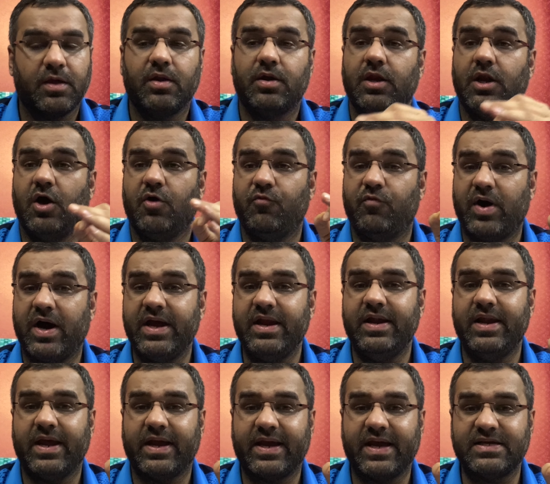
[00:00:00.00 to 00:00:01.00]
Now, why
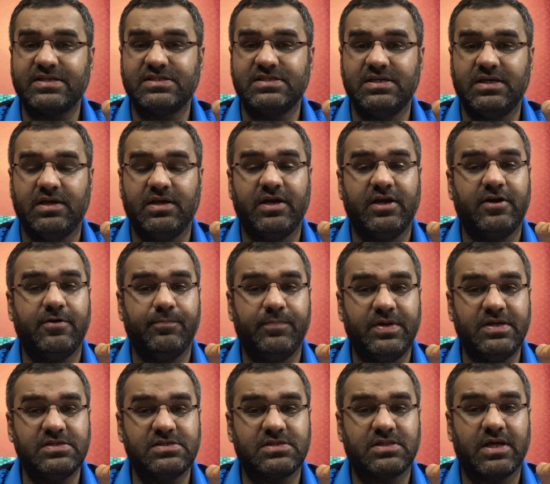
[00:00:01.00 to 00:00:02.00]
legacy? It
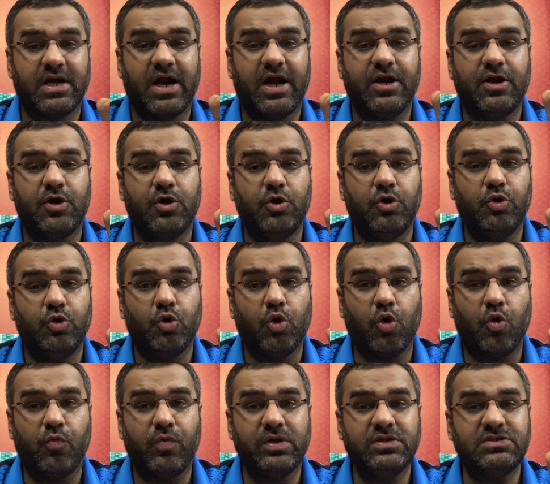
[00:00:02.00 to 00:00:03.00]
means that no
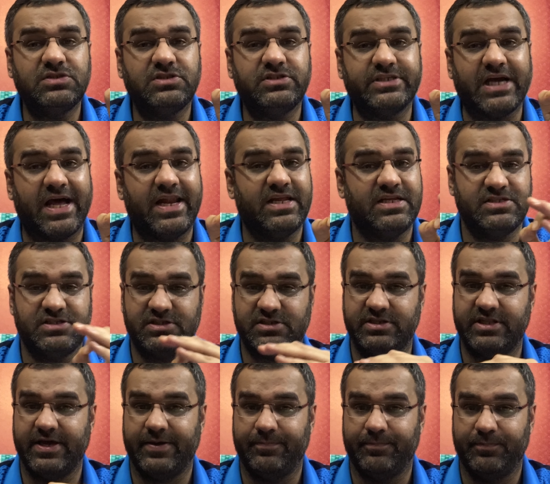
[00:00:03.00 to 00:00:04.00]
one challenged
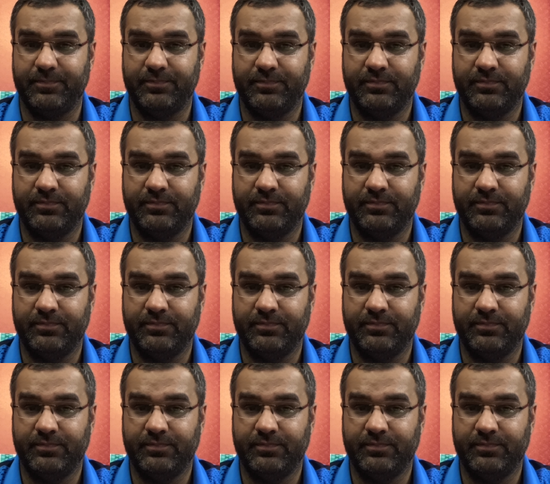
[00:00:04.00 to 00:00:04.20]
them